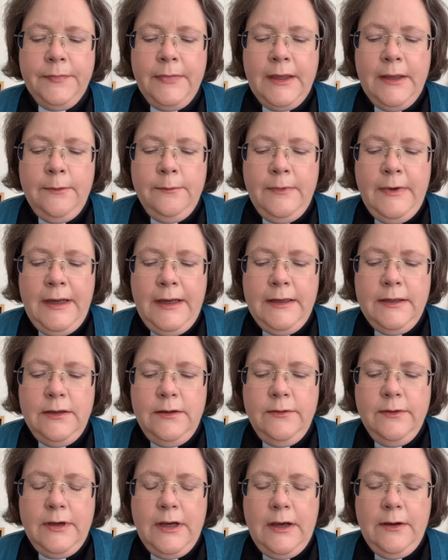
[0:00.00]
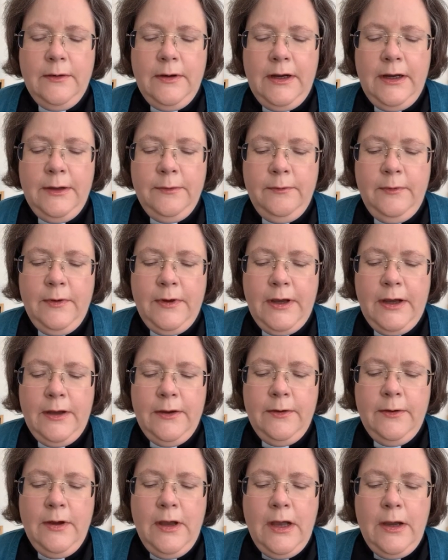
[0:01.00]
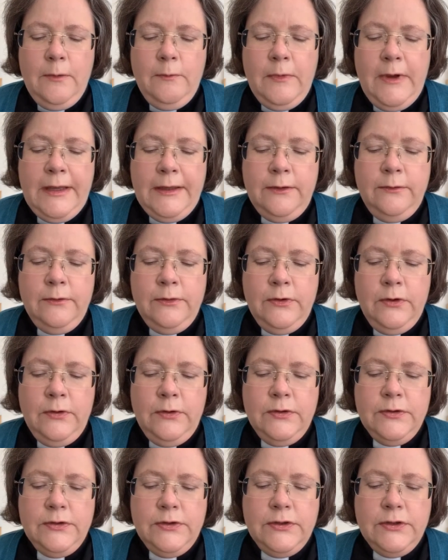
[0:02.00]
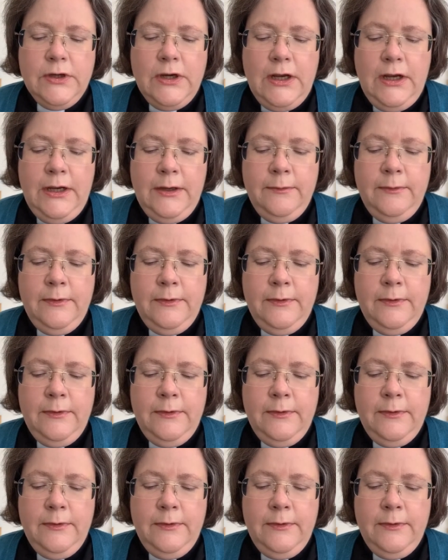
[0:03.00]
Where you go, I will go. Where you lodge, I will